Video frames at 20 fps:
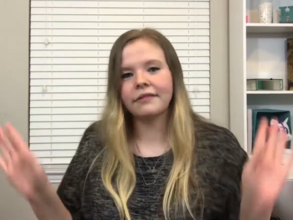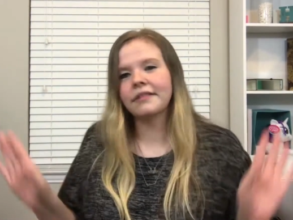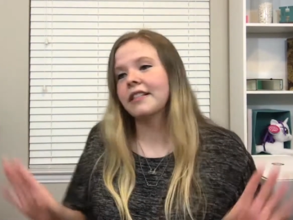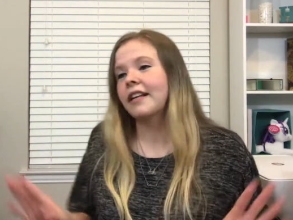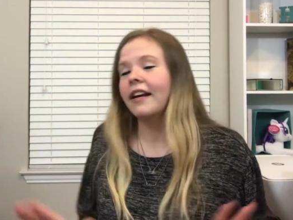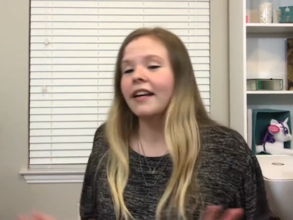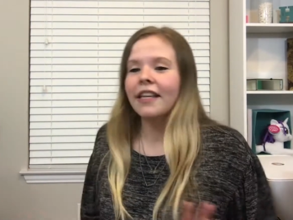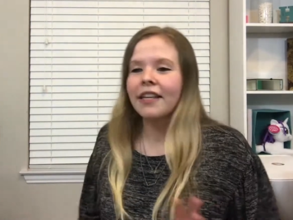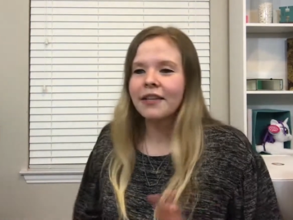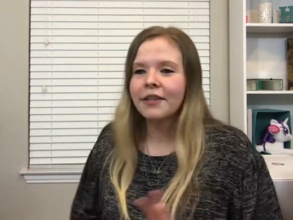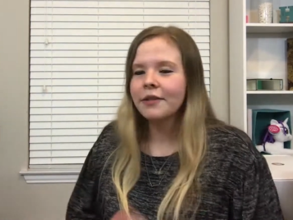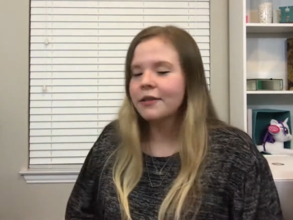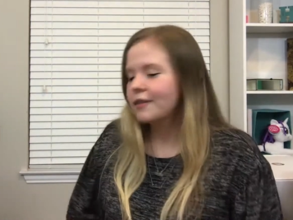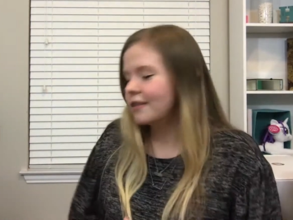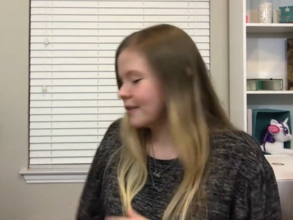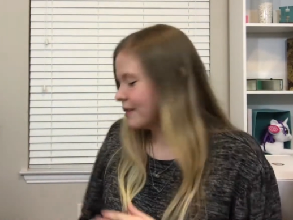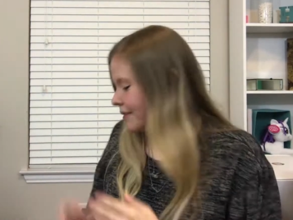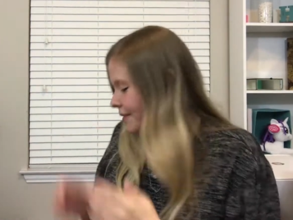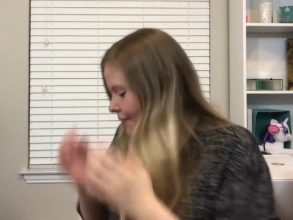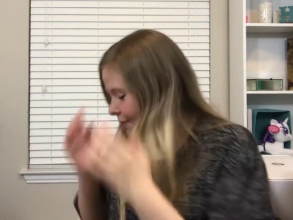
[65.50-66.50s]
not
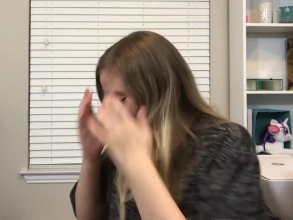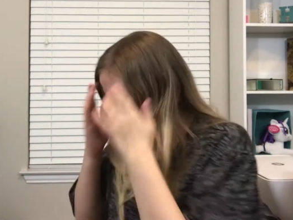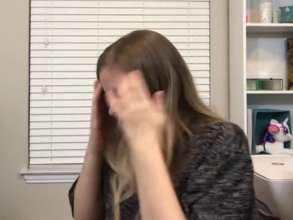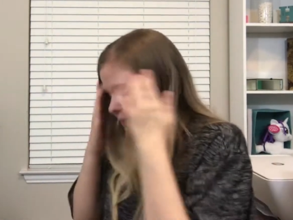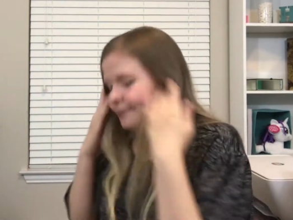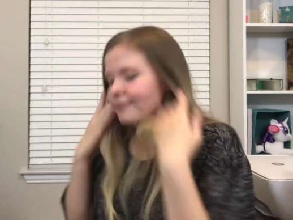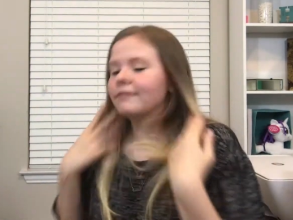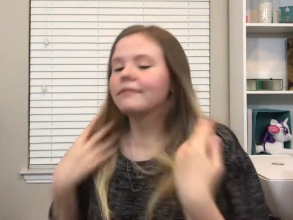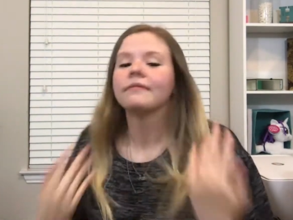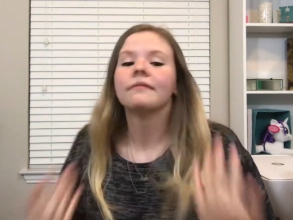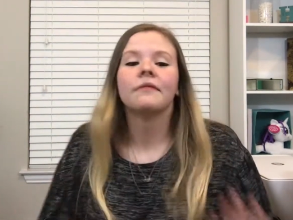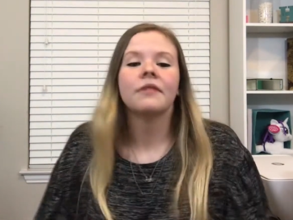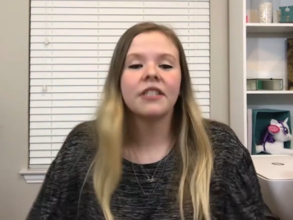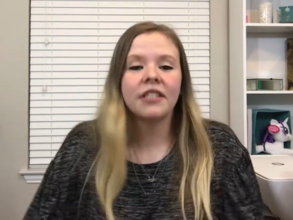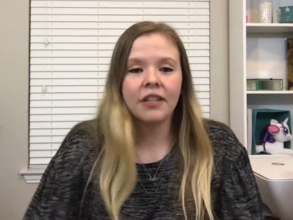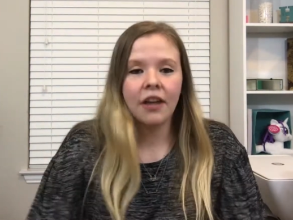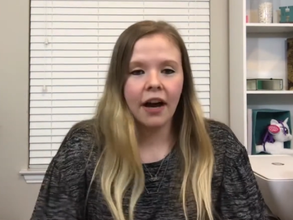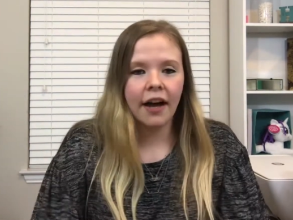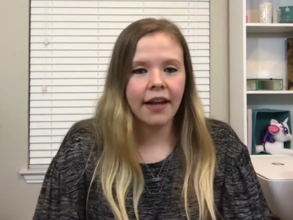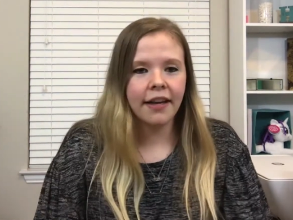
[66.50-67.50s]
huge. It's
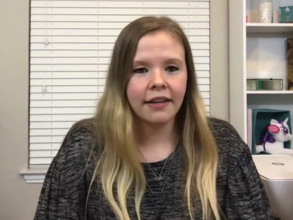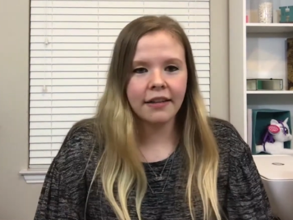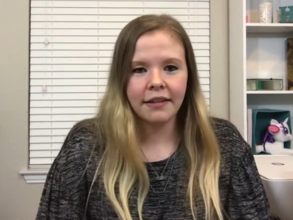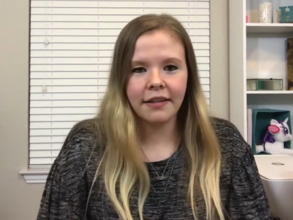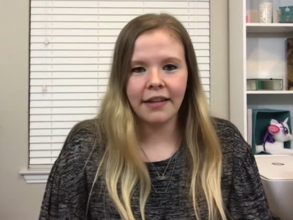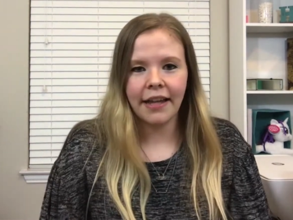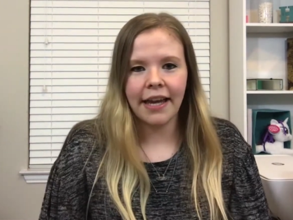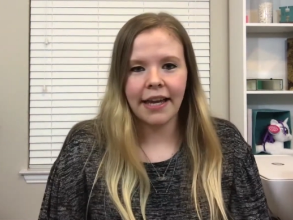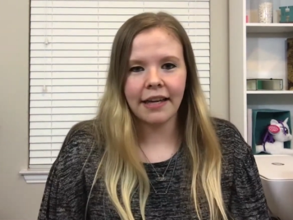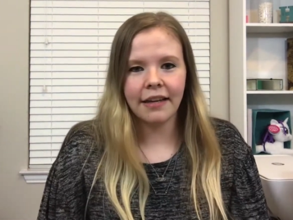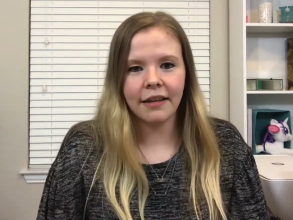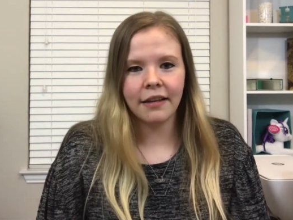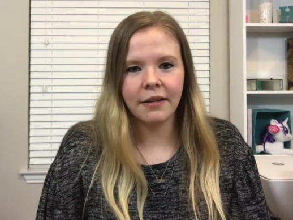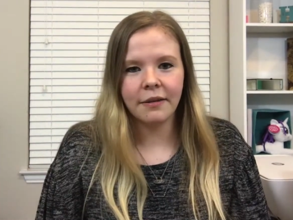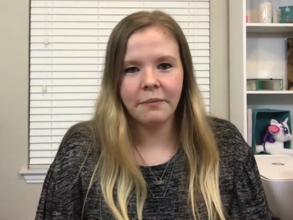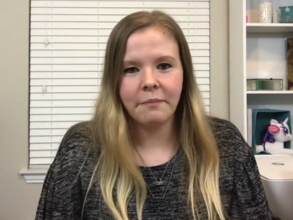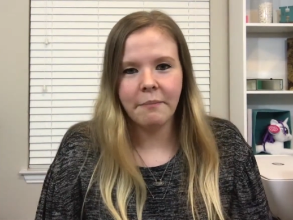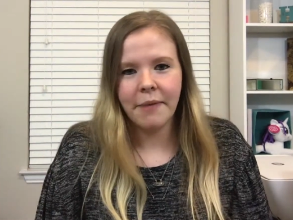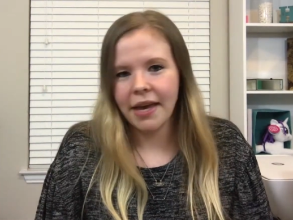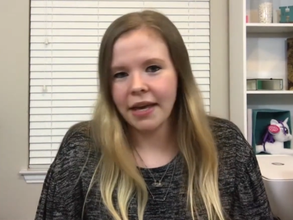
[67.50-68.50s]
not like
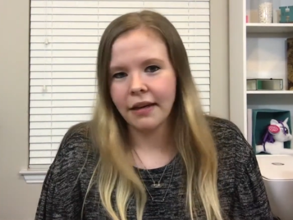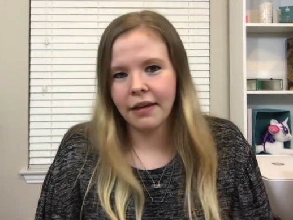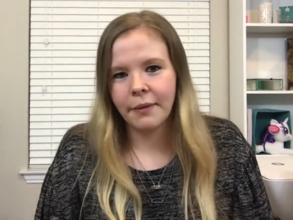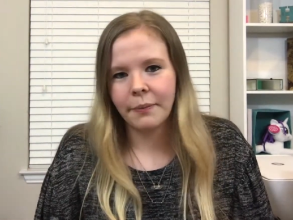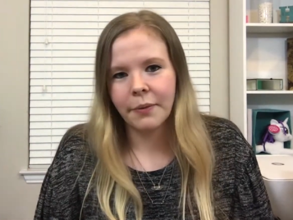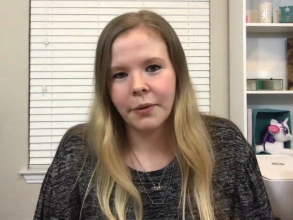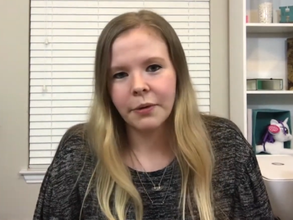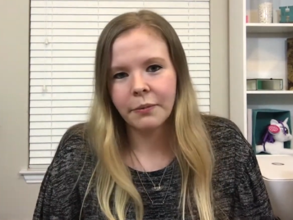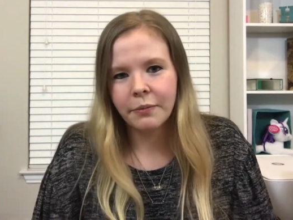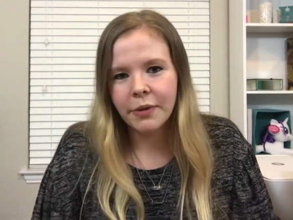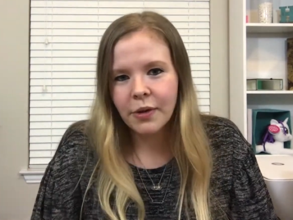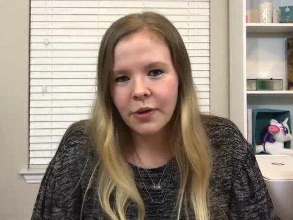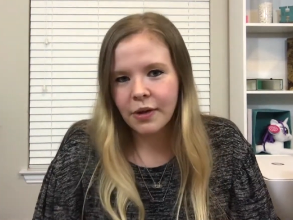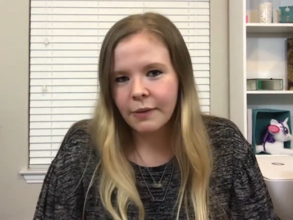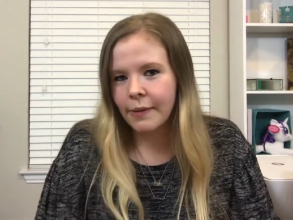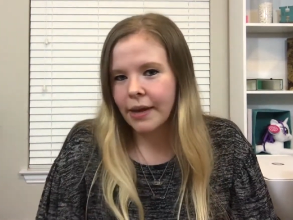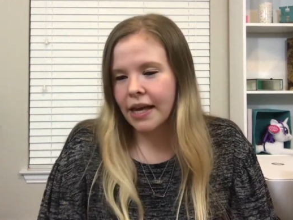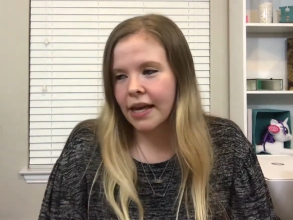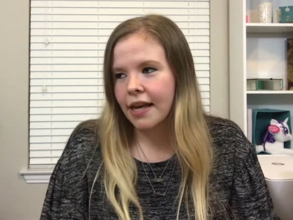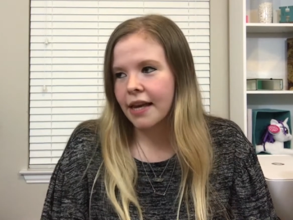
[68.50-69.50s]
makeup or beauty
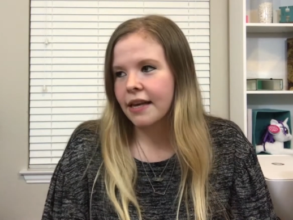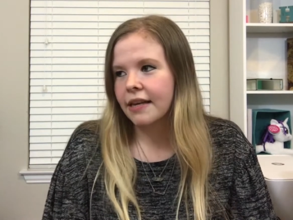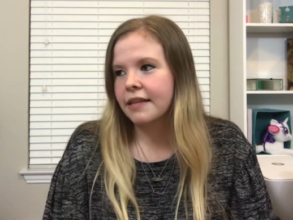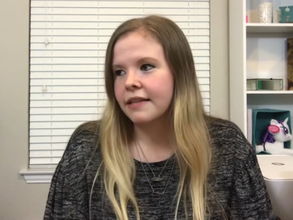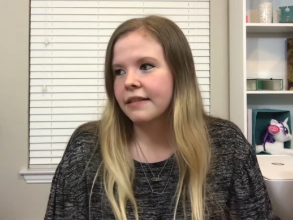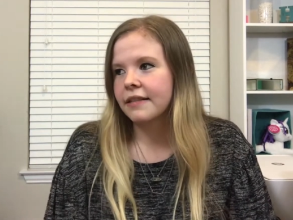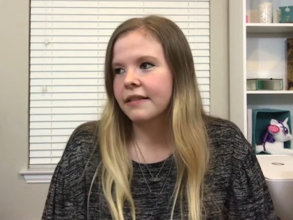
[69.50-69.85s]
based.